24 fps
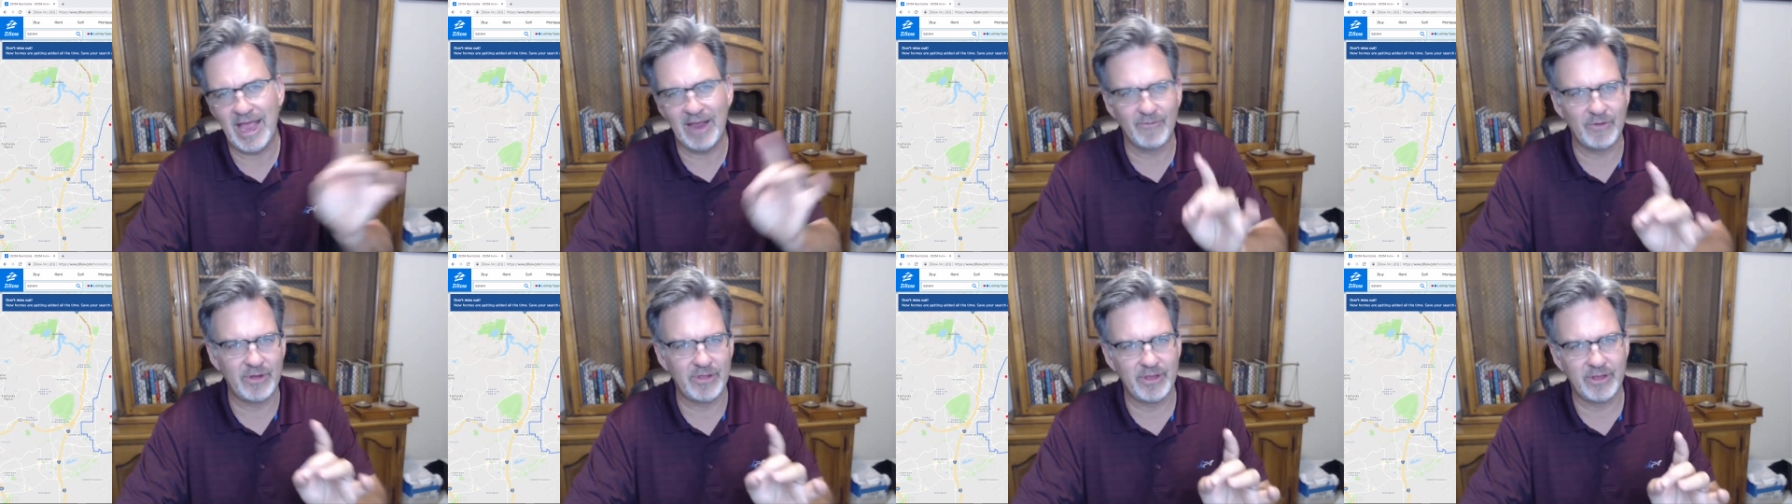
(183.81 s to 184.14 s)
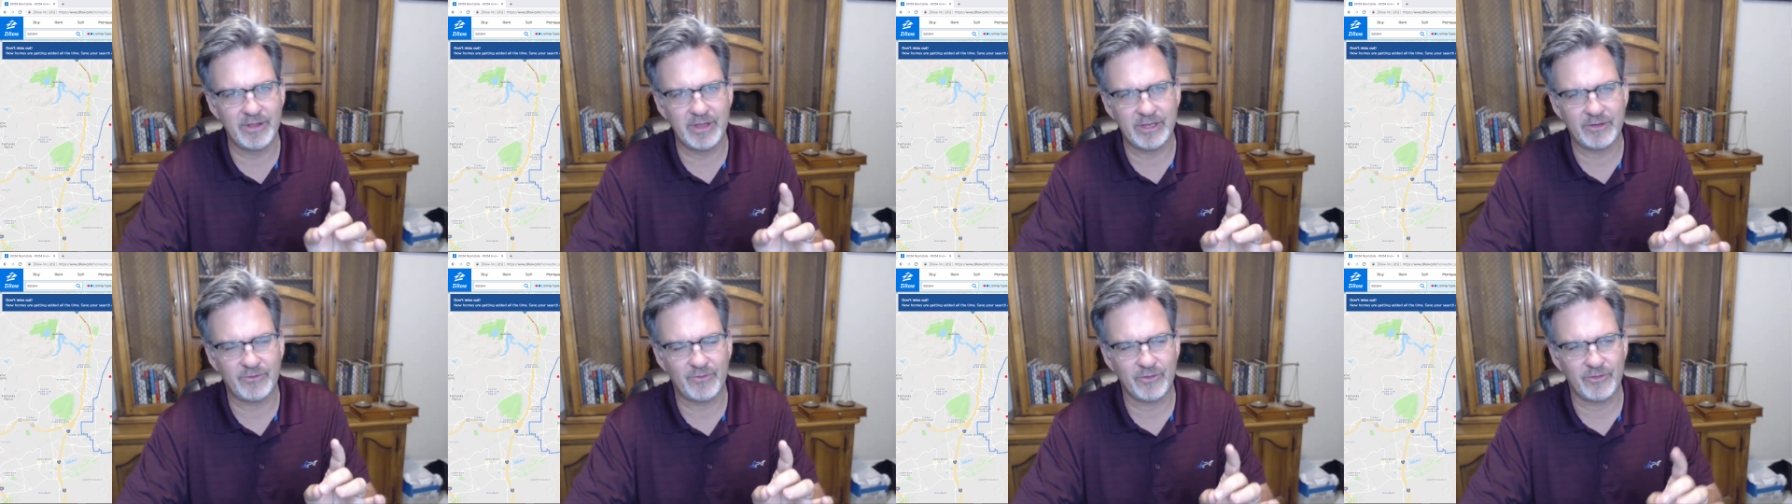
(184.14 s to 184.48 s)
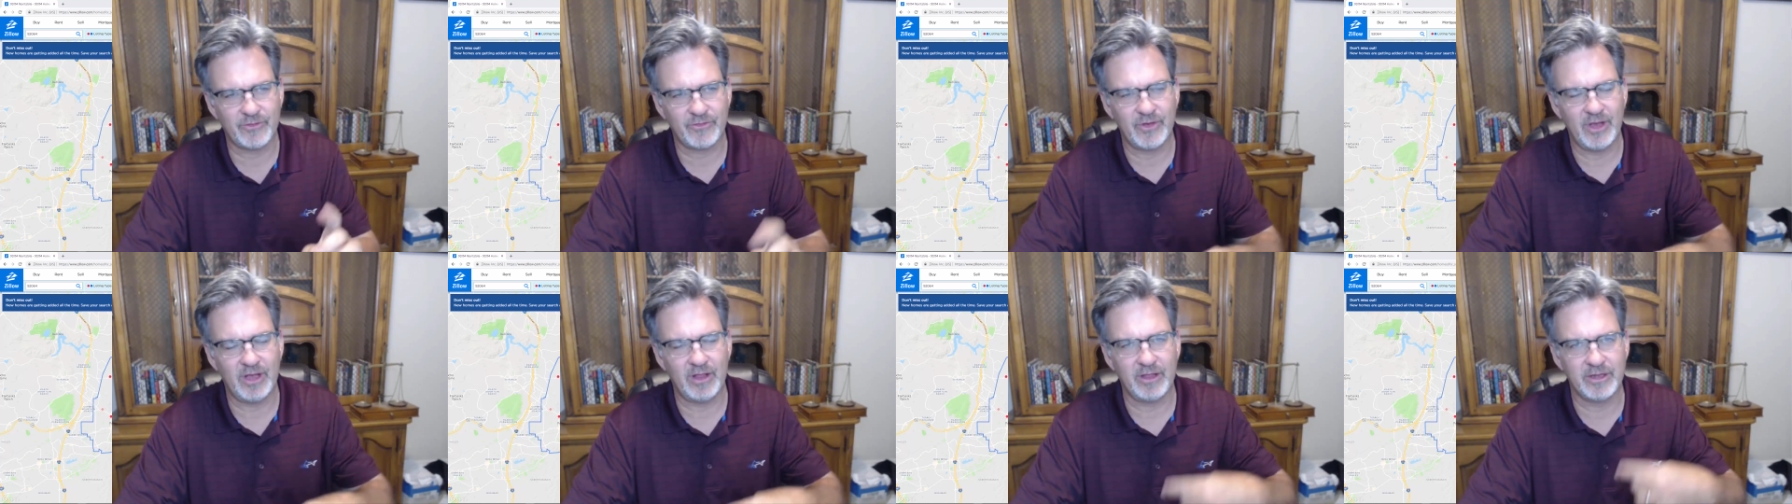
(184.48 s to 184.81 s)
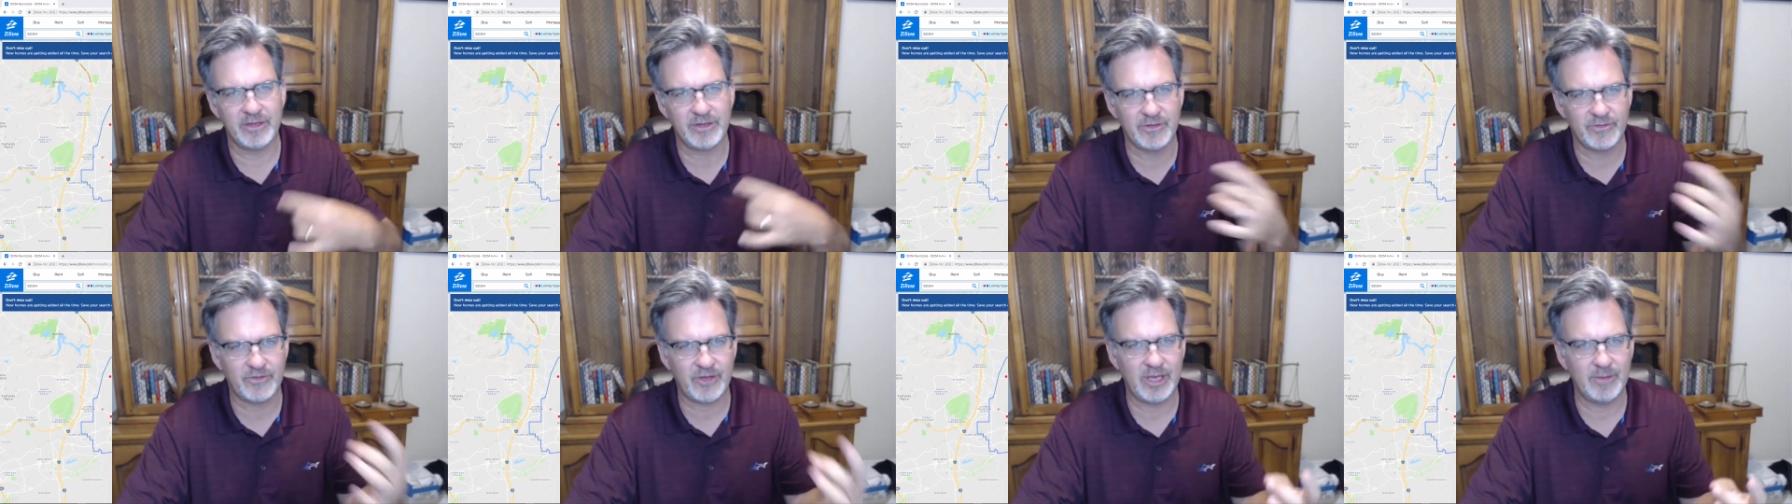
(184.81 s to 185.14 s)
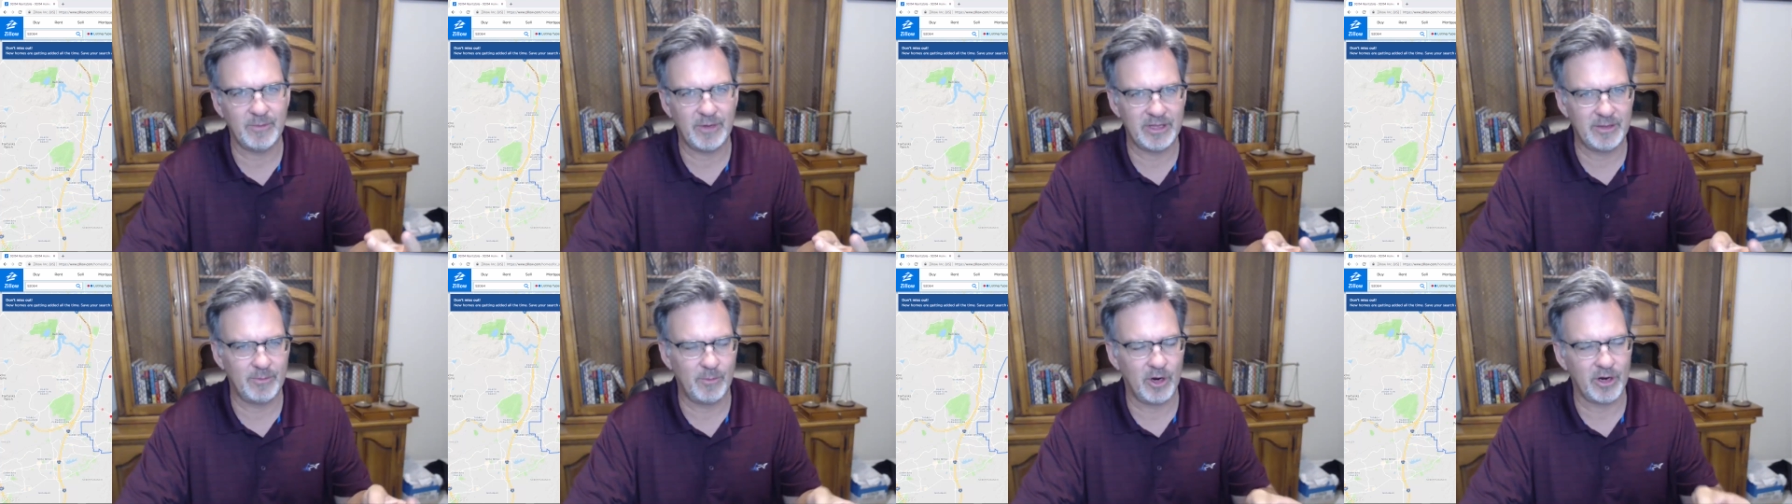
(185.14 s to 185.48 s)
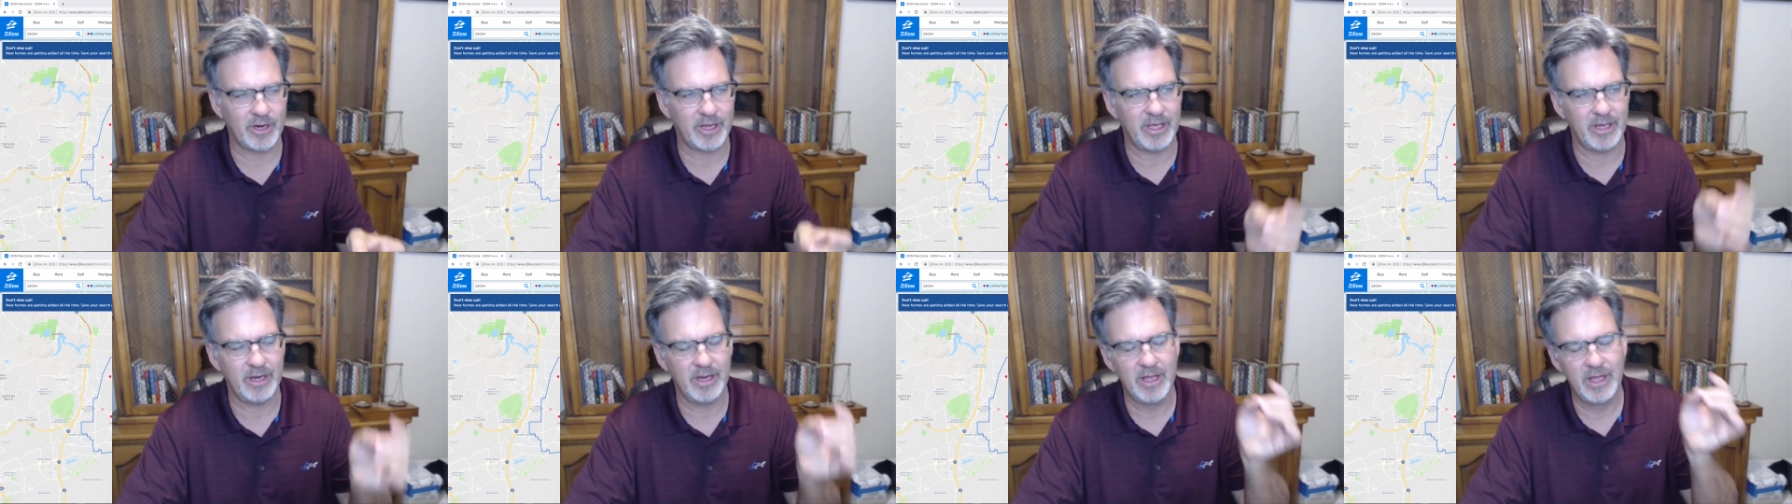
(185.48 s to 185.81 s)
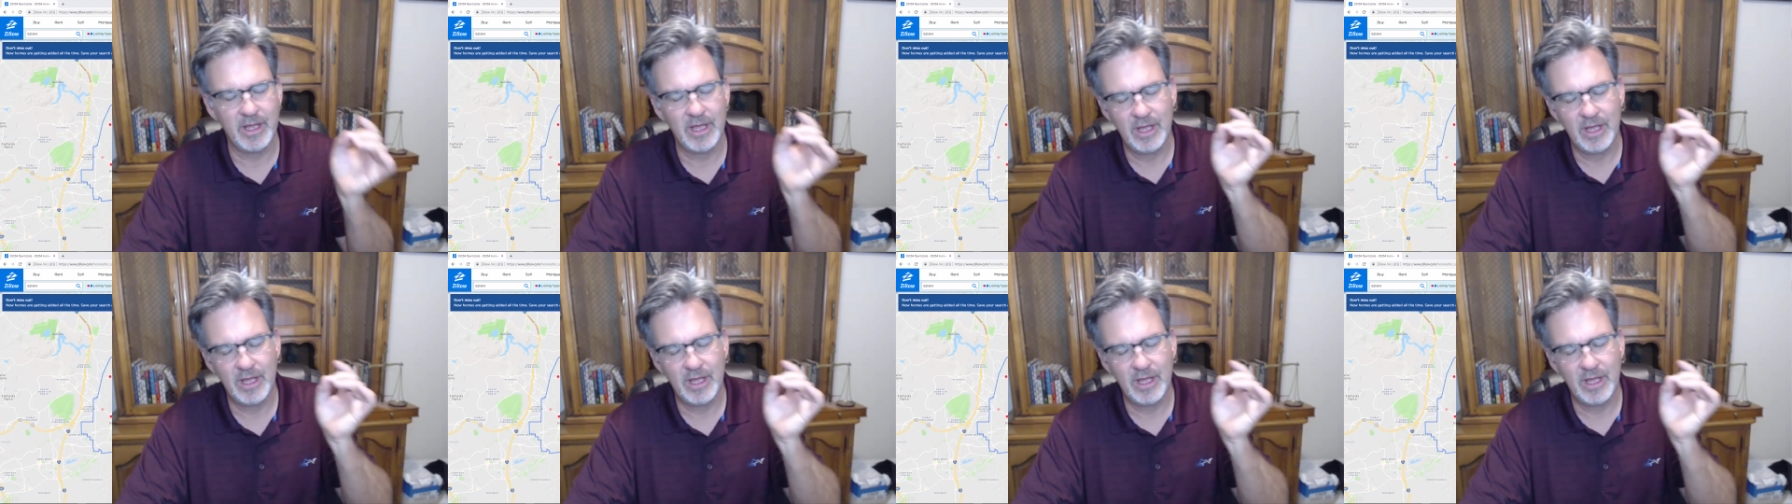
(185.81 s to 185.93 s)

everything that's for sale and just came on the market.